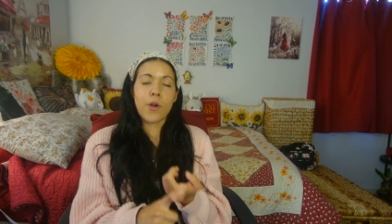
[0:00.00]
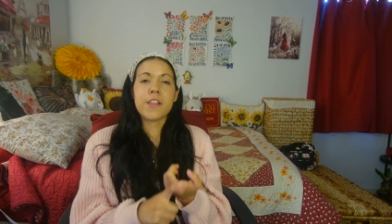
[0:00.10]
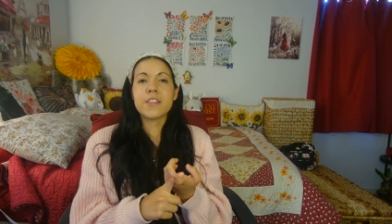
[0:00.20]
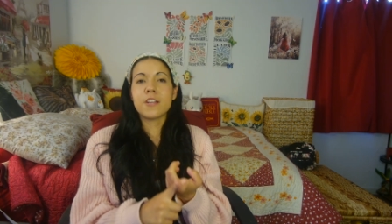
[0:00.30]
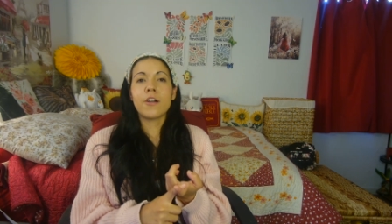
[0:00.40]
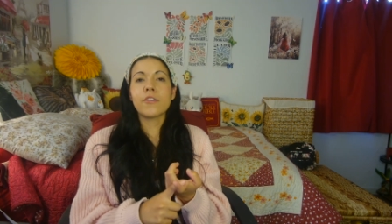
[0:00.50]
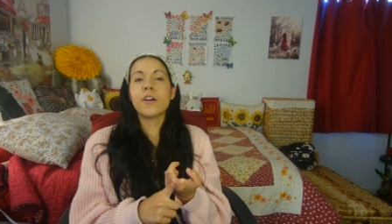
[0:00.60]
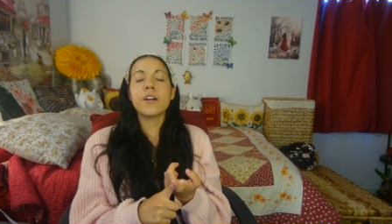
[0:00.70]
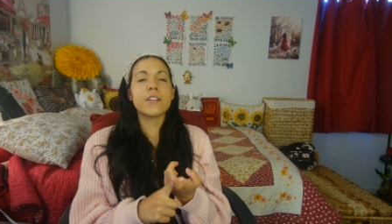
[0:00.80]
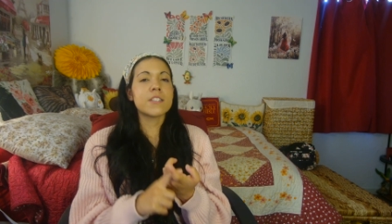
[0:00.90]
breath in our
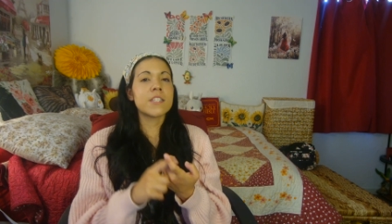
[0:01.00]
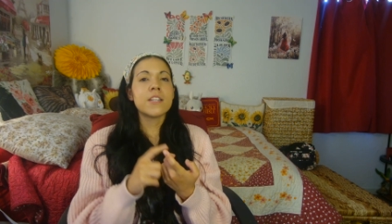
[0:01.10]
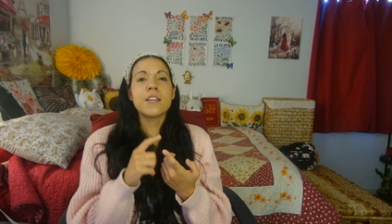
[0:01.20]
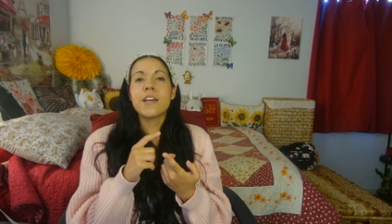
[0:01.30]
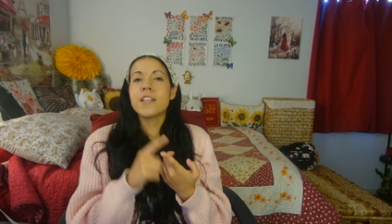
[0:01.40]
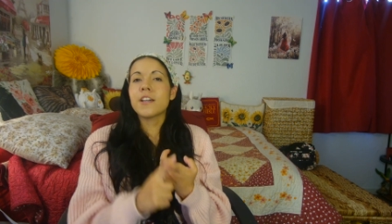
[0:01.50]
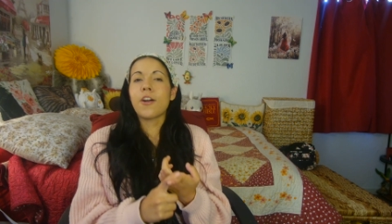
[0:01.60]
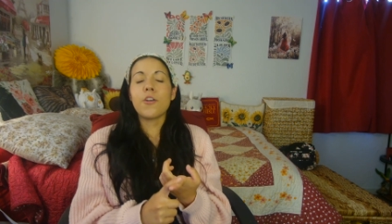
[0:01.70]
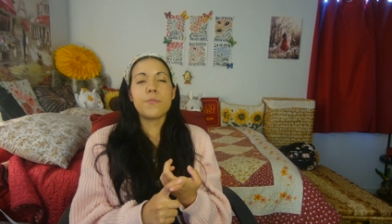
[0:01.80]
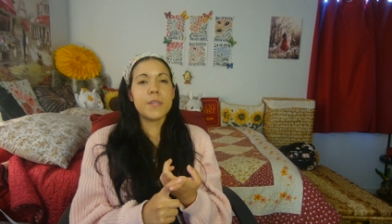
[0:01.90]
lungs and
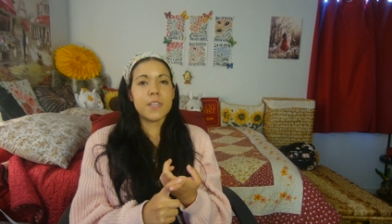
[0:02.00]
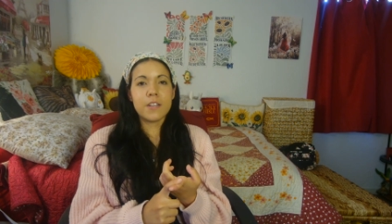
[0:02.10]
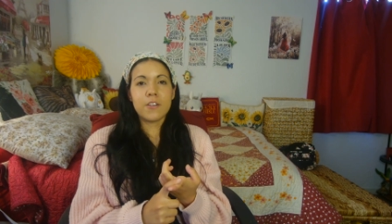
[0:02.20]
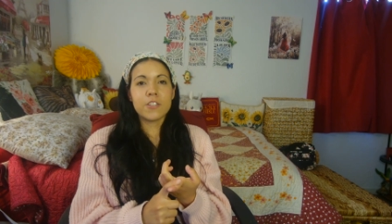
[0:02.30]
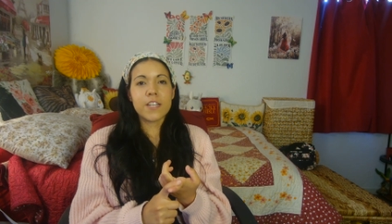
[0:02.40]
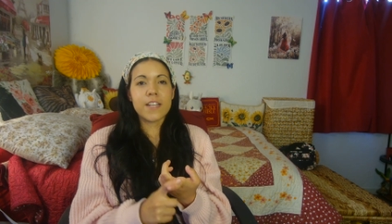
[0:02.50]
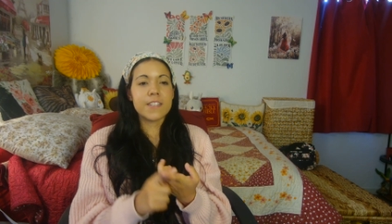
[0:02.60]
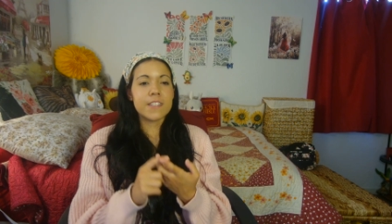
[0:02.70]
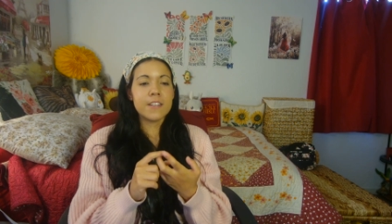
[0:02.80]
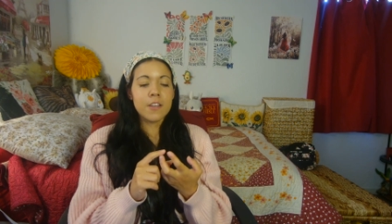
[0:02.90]
the heartbeat in our
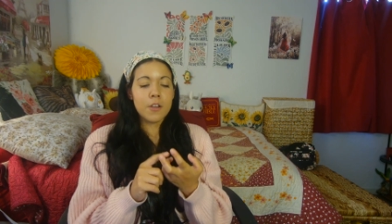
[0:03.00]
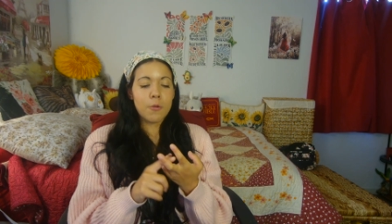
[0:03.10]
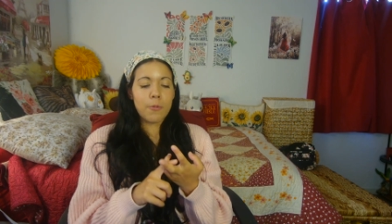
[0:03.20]
chest,